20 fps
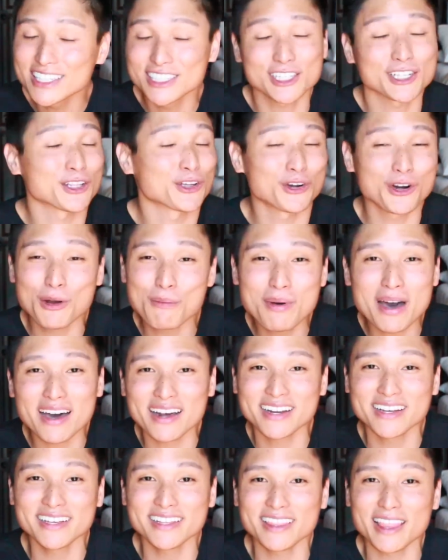to learn
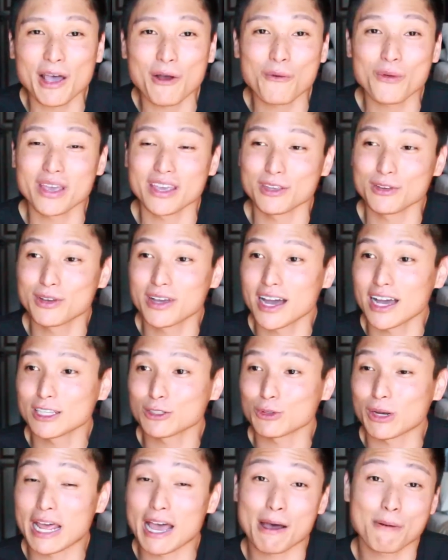about it. That way you
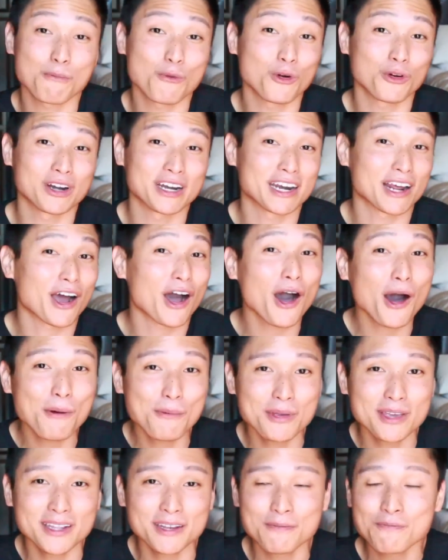guys would have more in
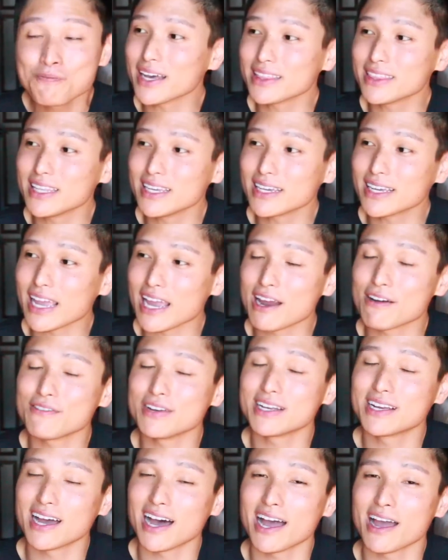common. I think
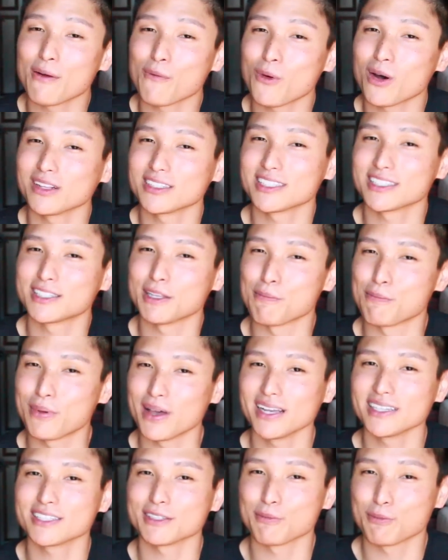every guy wants the
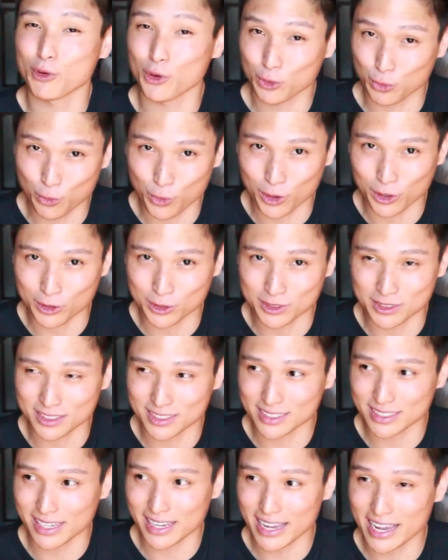best of both
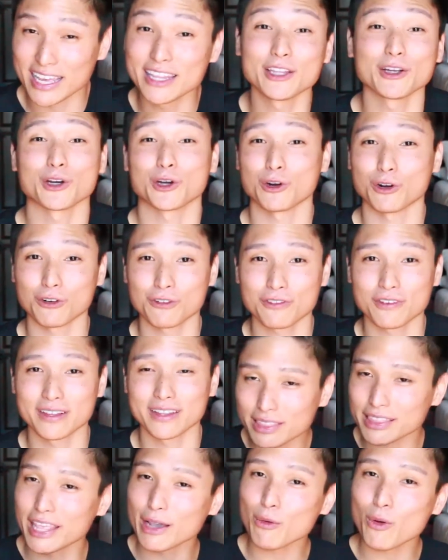worlds. in their
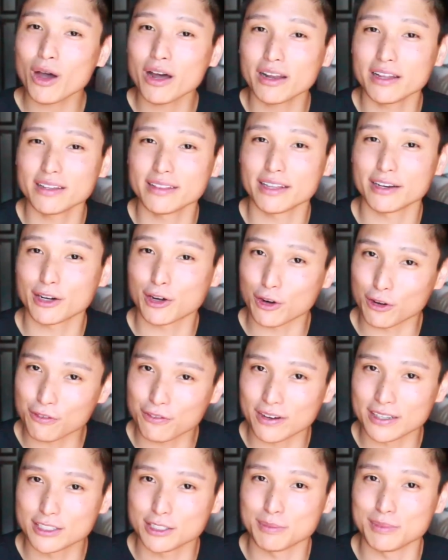girlfriend. They want their
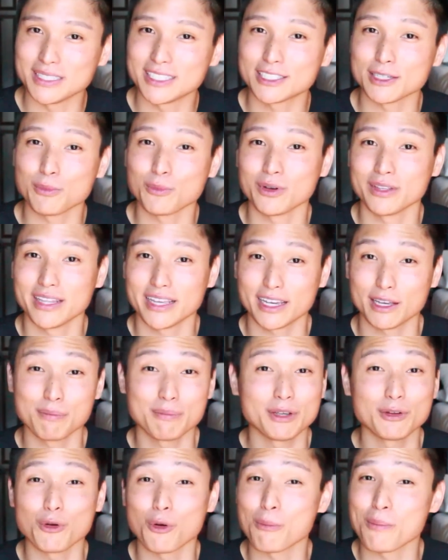girlfriend to be someone they can
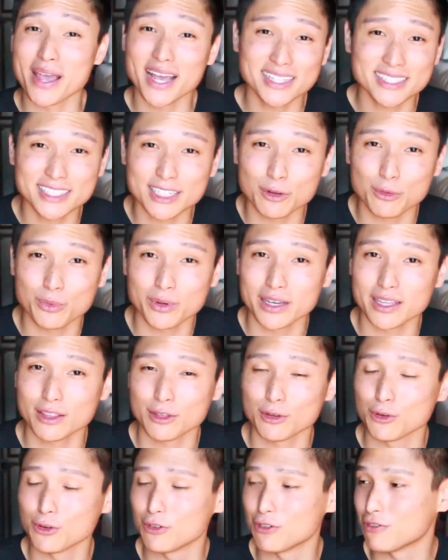be romantic
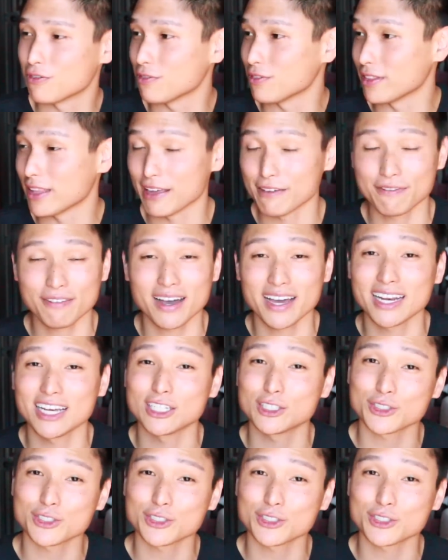with, who they find